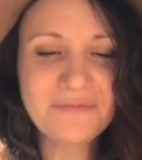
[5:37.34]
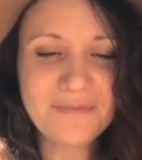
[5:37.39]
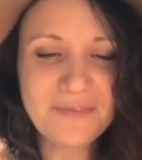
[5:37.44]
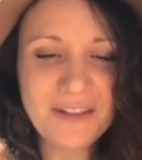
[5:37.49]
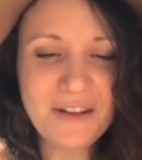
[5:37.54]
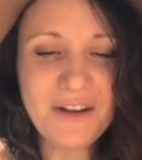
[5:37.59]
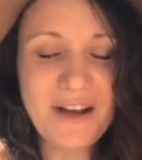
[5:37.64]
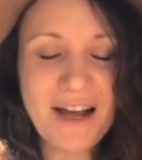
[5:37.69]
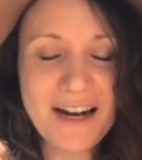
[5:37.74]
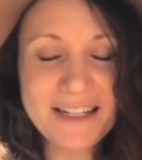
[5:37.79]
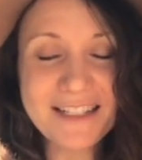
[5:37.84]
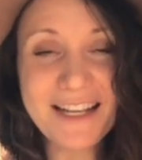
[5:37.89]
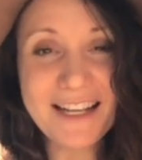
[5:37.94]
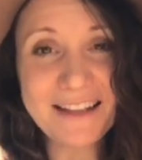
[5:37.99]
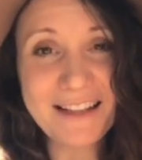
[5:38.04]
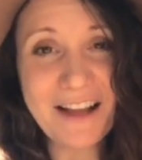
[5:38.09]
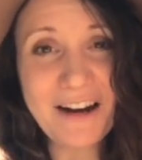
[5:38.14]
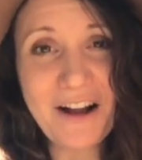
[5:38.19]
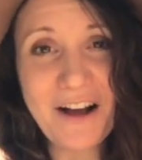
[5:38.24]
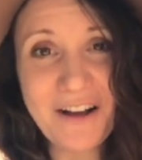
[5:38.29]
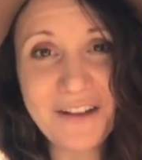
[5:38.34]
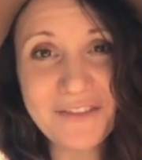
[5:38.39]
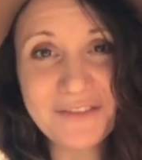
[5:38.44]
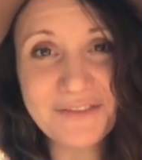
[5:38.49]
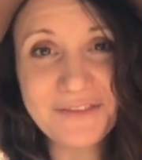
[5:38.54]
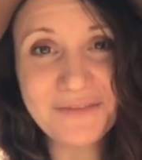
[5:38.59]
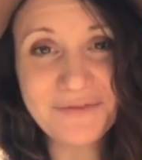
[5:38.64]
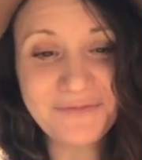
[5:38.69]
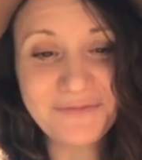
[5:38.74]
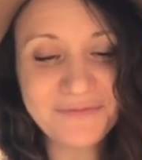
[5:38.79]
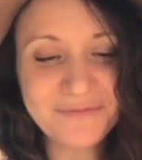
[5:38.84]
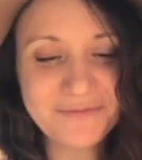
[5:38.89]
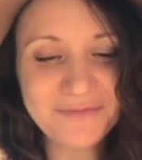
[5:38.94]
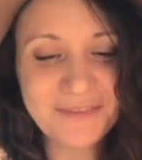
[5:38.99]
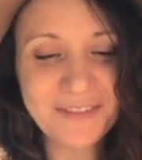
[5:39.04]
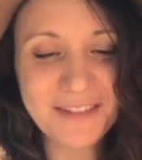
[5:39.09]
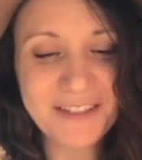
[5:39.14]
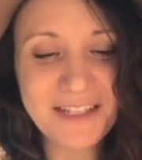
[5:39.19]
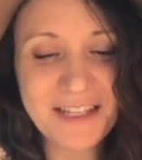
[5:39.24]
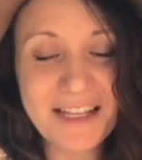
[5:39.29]
you got to take that off
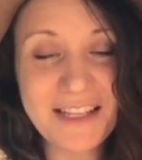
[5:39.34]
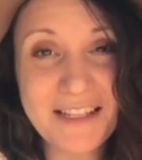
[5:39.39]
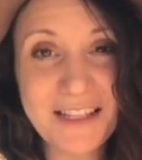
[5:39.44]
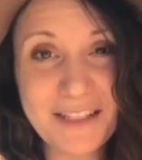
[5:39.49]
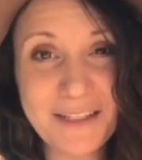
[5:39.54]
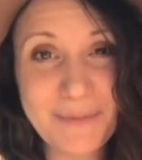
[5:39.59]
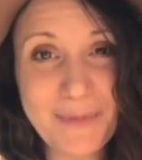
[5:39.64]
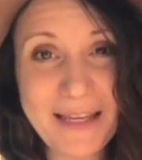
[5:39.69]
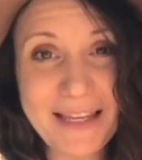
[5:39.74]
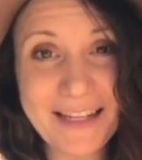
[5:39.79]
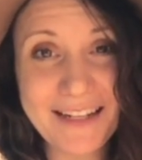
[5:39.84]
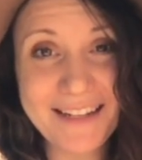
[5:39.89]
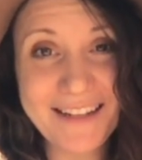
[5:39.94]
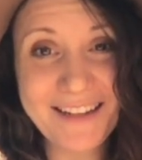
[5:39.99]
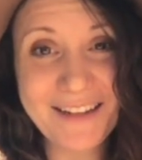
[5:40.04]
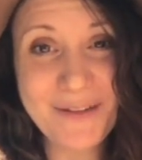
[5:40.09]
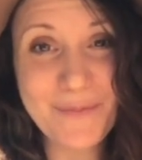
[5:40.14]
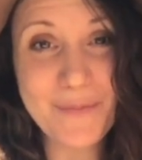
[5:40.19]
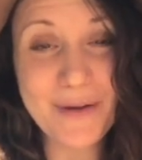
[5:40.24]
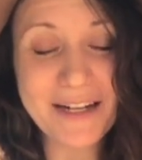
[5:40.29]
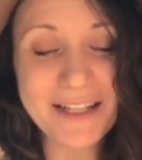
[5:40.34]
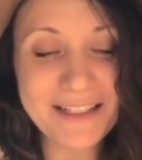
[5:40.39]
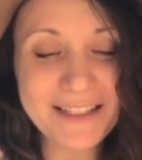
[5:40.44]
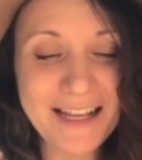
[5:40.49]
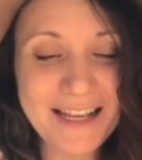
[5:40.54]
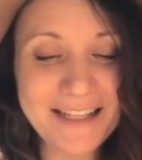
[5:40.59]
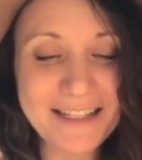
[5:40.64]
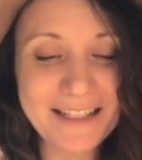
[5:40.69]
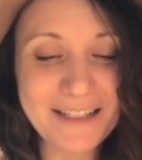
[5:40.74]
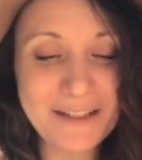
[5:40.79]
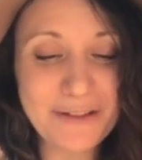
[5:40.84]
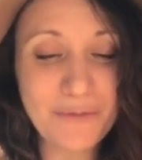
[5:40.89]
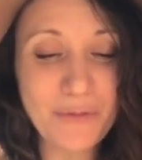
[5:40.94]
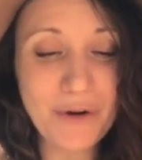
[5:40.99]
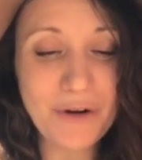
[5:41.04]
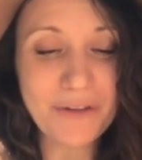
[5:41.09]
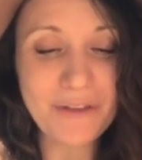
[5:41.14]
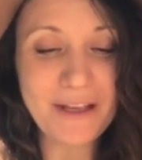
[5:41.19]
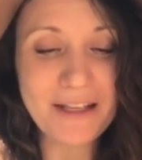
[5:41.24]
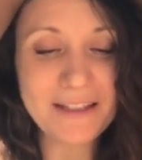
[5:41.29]
to eat this bean, but it's
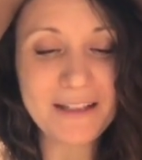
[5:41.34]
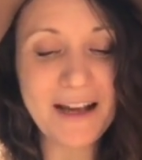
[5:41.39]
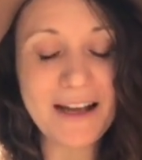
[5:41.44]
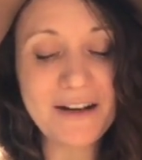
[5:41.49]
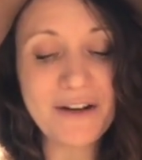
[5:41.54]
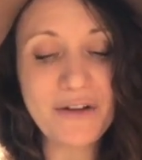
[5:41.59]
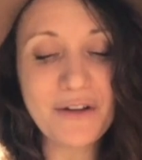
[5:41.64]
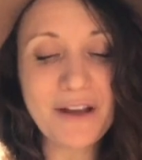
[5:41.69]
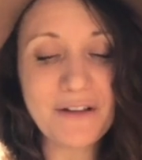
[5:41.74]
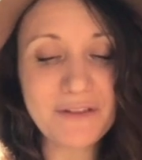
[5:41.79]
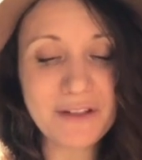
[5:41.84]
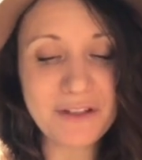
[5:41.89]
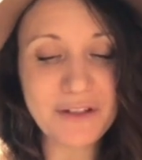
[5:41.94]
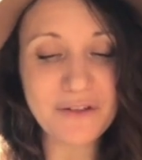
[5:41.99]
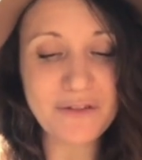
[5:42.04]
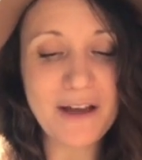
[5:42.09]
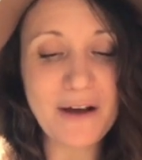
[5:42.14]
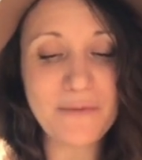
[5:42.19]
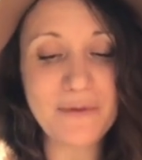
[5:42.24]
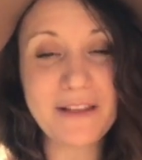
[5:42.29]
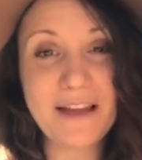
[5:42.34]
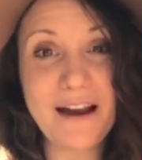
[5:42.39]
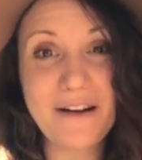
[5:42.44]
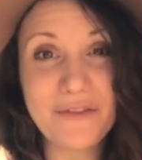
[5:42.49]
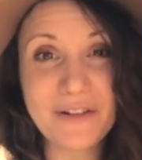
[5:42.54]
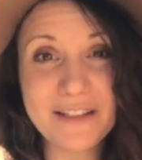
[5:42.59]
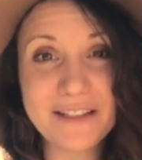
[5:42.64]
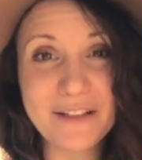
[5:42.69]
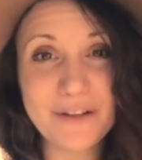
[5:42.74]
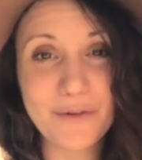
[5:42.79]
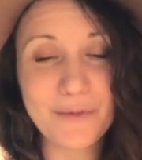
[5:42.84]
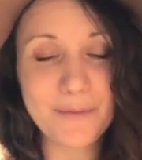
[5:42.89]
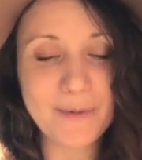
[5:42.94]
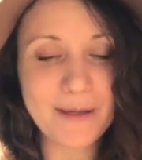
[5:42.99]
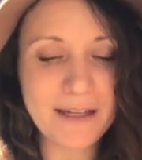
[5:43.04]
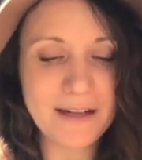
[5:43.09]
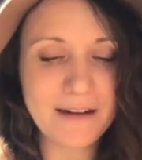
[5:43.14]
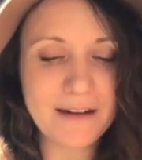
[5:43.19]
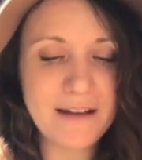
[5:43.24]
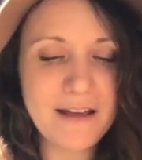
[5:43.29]
worth it. I know you have to do that with every single
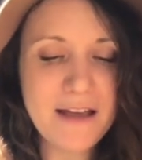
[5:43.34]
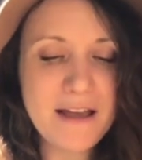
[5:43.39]
bean.